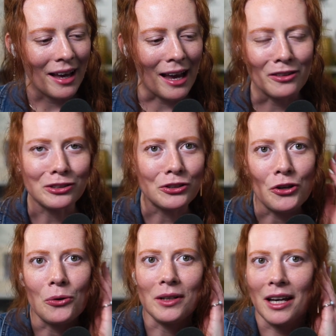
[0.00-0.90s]
and there's
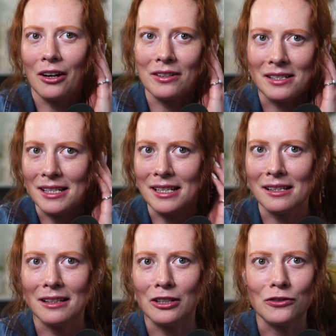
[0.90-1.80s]
no guarantee
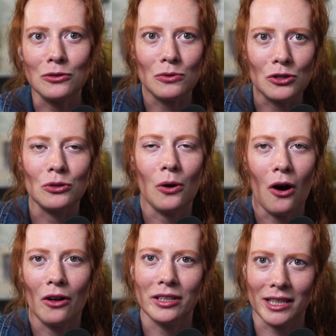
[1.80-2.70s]
that if you do
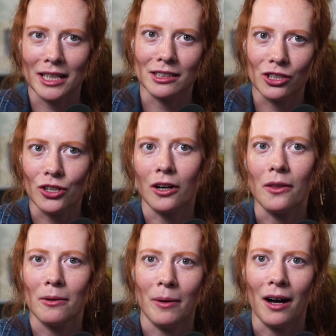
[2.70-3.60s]
all the things and check
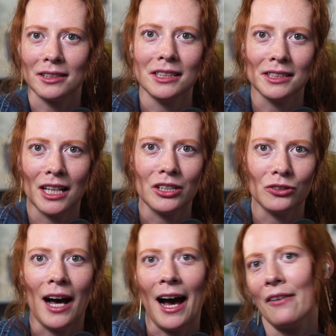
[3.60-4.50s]
all the boxes, that
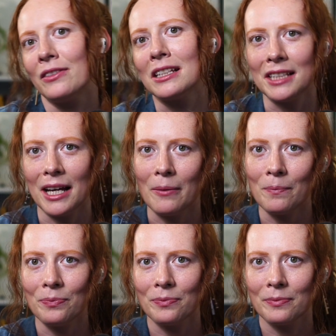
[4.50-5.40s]
you'll have the
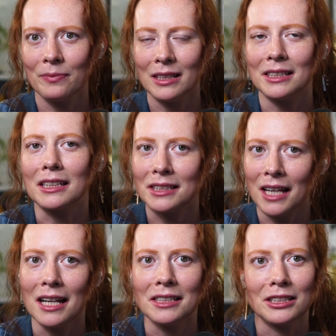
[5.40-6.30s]
same
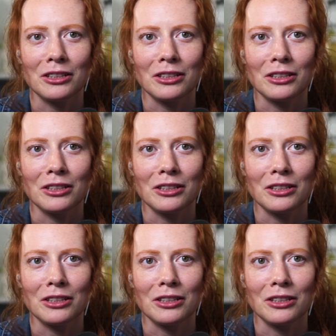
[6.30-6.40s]
success.